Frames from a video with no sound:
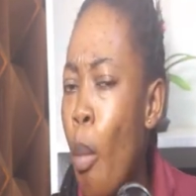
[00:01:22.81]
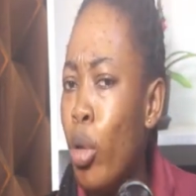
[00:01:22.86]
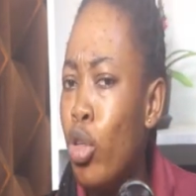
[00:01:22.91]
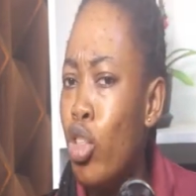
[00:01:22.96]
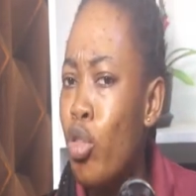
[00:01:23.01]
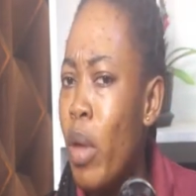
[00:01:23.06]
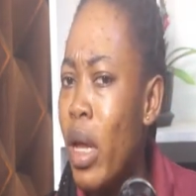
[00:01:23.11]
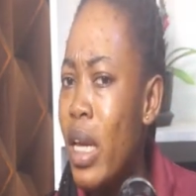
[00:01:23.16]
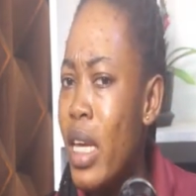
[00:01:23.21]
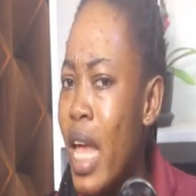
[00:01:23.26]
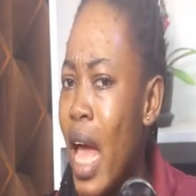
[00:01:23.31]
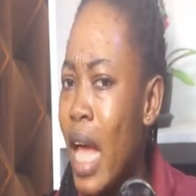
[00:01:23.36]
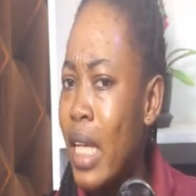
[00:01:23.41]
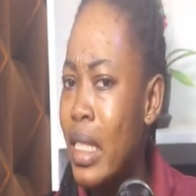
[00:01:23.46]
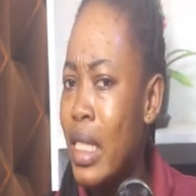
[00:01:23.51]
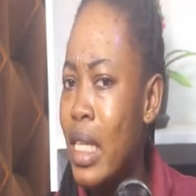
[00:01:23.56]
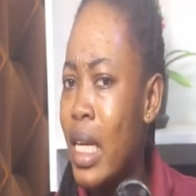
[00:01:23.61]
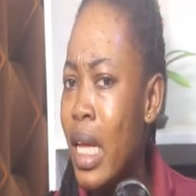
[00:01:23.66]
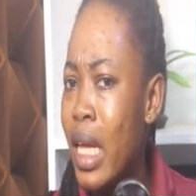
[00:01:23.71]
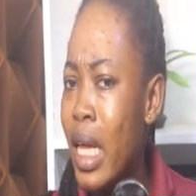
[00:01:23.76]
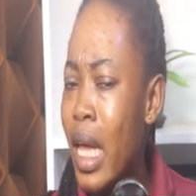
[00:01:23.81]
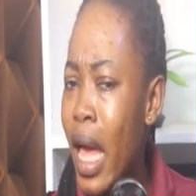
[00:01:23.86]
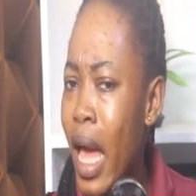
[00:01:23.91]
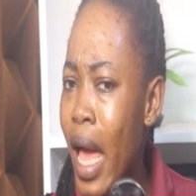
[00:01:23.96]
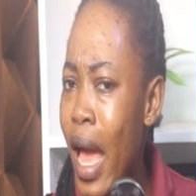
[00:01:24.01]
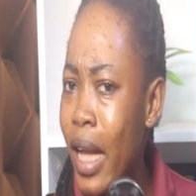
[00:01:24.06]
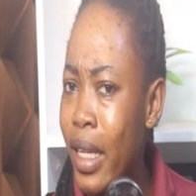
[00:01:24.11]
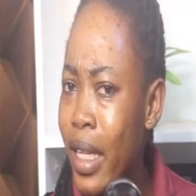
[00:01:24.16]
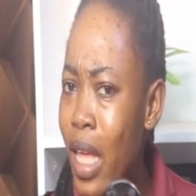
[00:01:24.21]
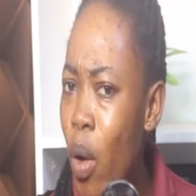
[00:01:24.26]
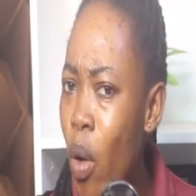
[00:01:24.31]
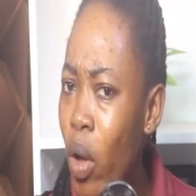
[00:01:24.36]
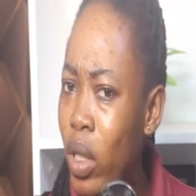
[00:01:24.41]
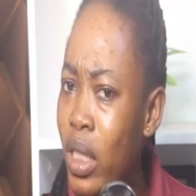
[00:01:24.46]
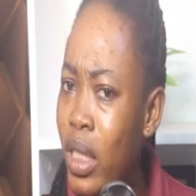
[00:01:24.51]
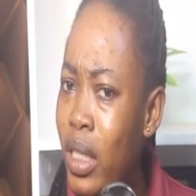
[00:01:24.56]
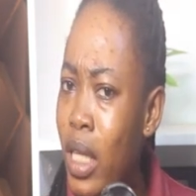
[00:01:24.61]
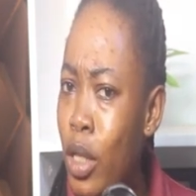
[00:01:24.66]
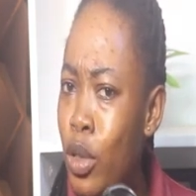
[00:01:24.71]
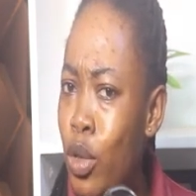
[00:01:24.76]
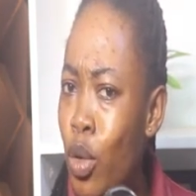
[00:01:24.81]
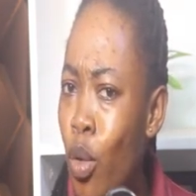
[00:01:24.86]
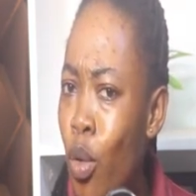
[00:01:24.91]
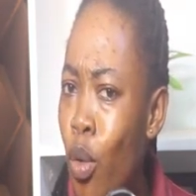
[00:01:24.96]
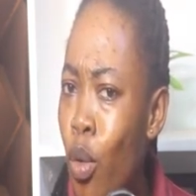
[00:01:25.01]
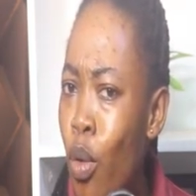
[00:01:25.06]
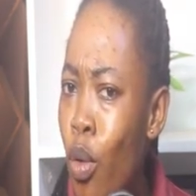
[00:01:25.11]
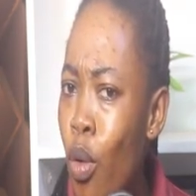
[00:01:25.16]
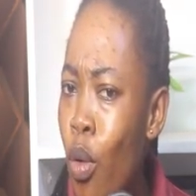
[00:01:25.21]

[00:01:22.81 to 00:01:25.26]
mo dwumadi ase e take go sisters o